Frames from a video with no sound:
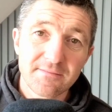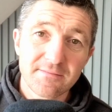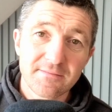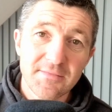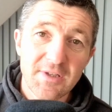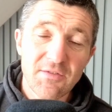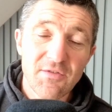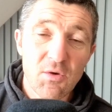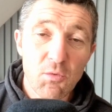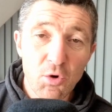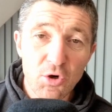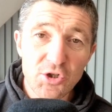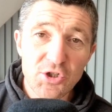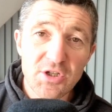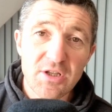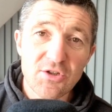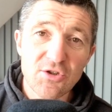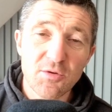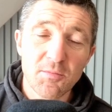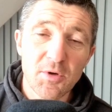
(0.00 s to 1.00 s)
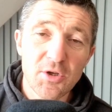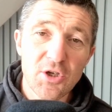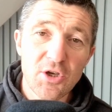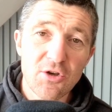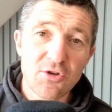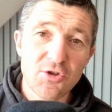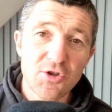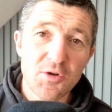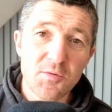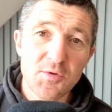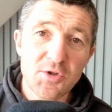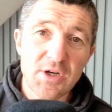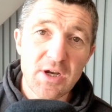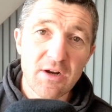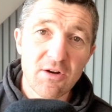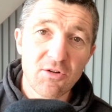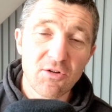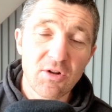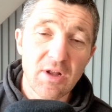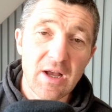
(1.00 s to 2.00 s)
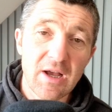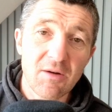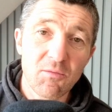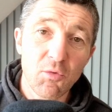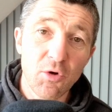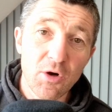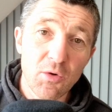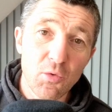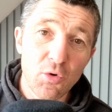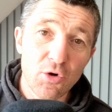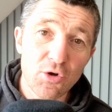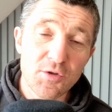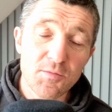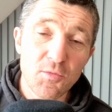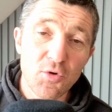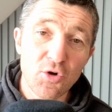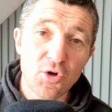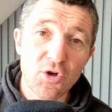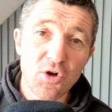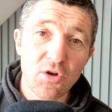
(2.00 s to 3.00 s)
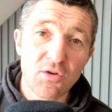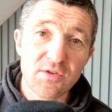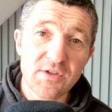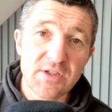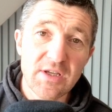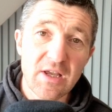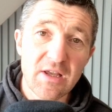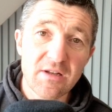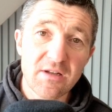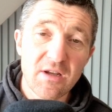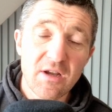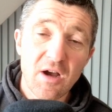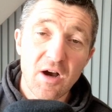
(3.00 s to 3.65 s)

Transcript: If you're watching this on my YouTube channel and want to watch more content,